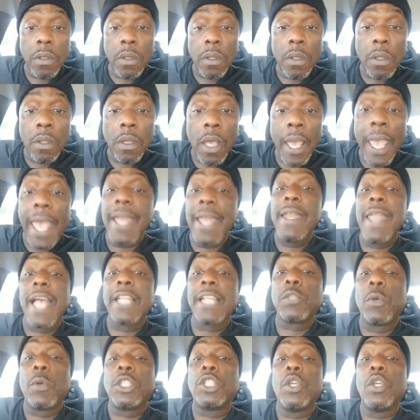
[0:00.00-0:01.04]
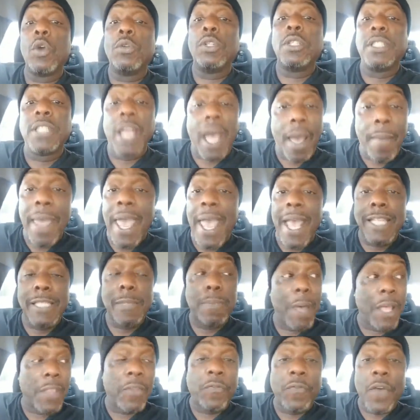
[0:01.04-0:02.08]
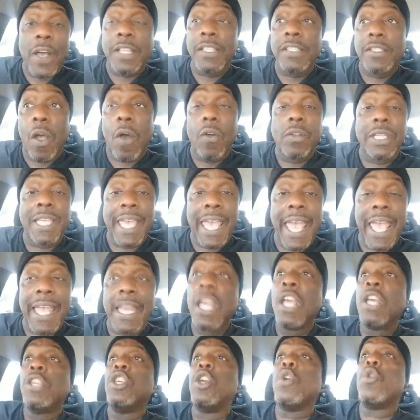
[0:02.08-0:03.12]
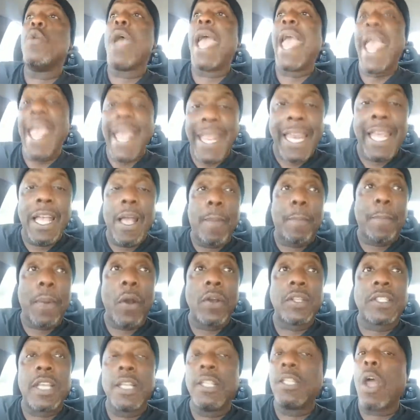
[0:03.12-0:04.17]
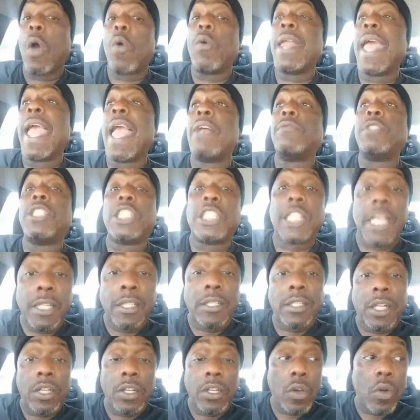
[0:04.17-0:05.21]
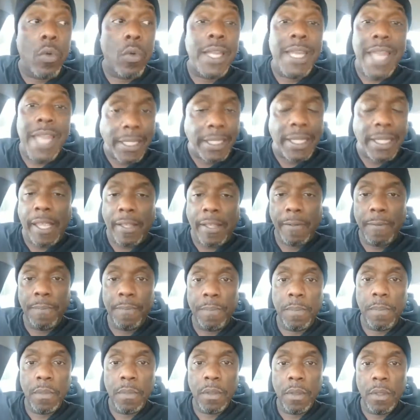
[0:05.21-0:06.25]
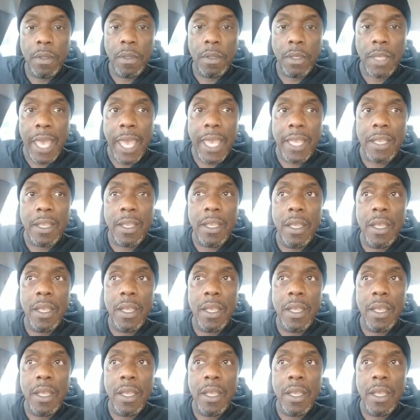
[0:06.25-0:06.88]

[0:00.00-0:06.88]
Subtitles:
And that's what you dumbass motherfuckers don't get. You hating a person don't have shit to do with nothing. Okay?